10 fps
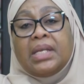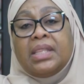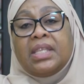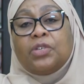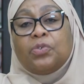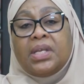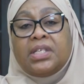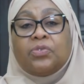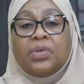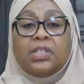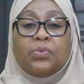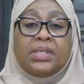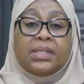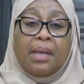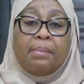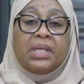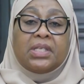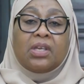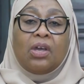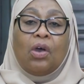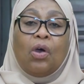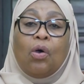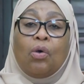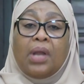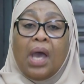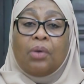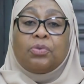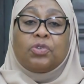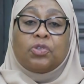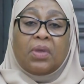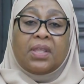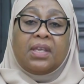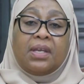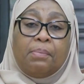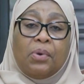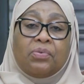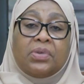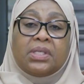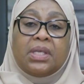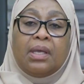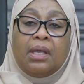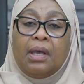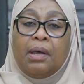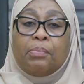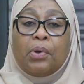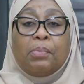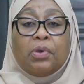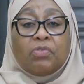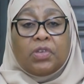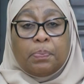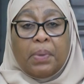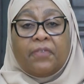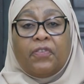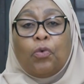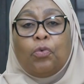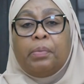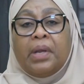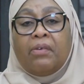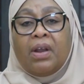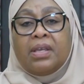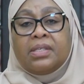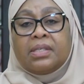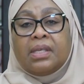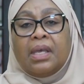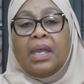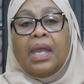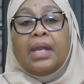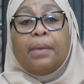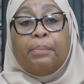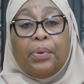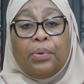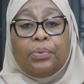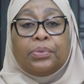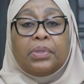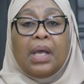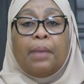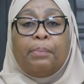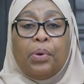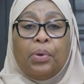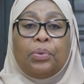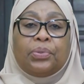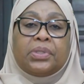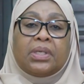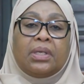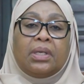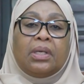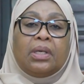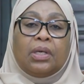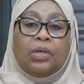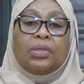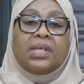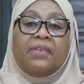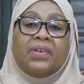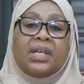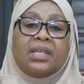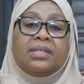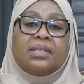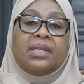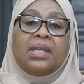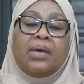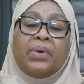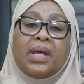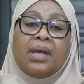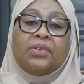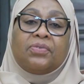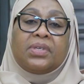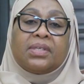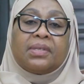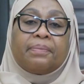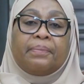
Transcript: in the 2021 summit on how to strengthen democracy, promote respect for human rights, and uphold good governance in our countries.